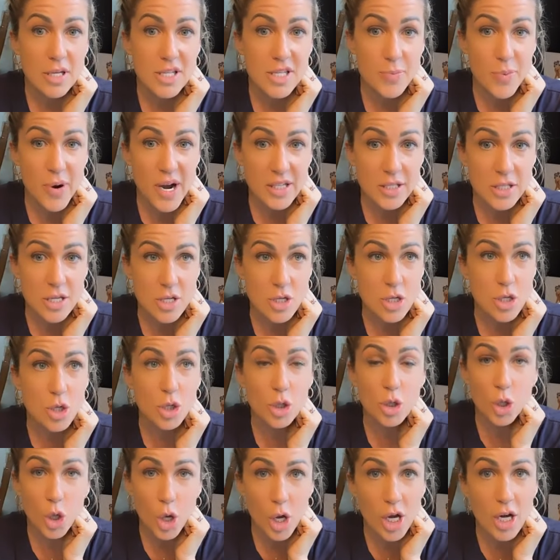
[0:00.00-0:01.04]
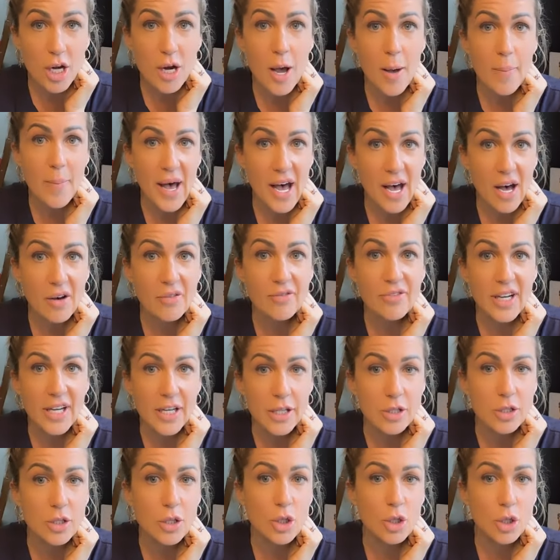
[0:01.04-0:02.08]
It's a practice. You learn about
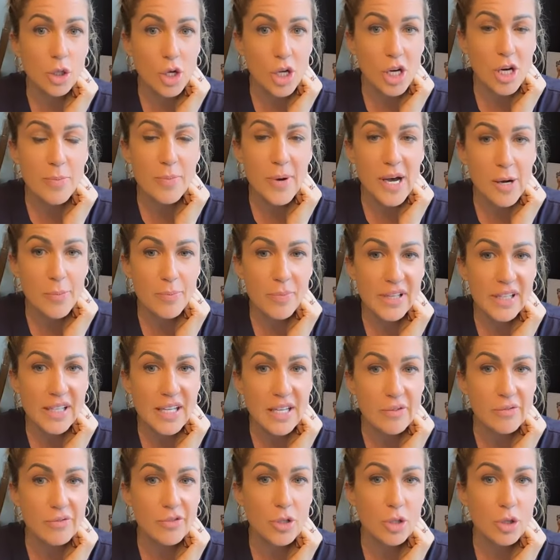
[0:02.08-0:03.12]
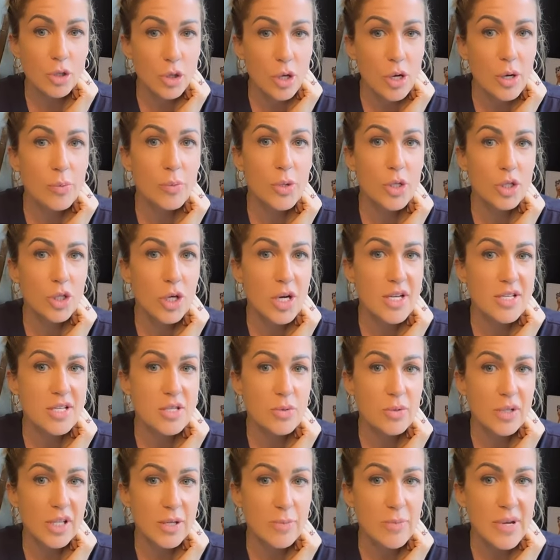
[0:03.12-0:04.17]
faith. You learn about belief. You learn what
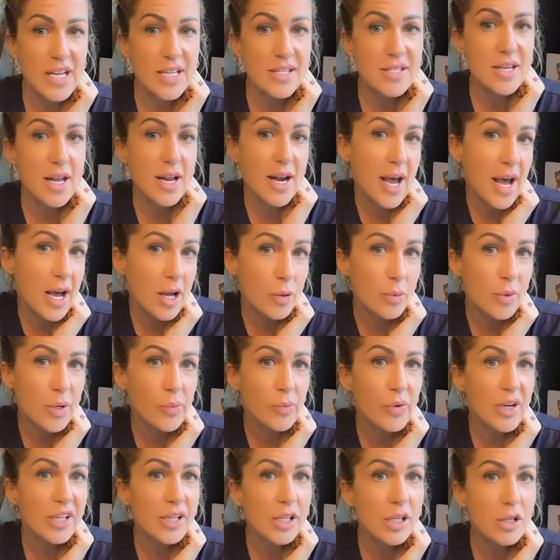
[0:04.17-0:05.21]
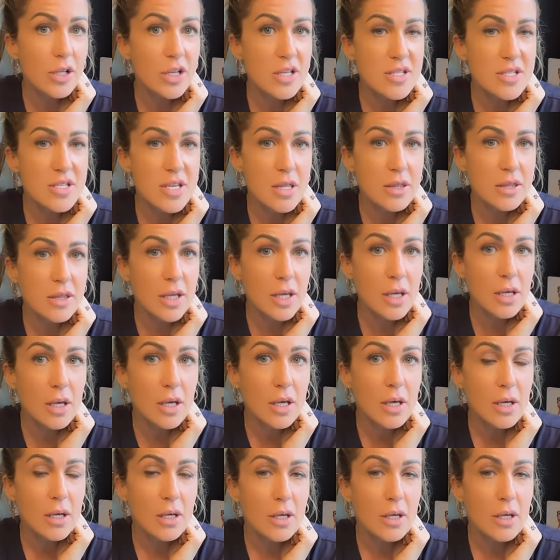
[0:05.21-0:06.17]
trust really means. And how do we really learn something?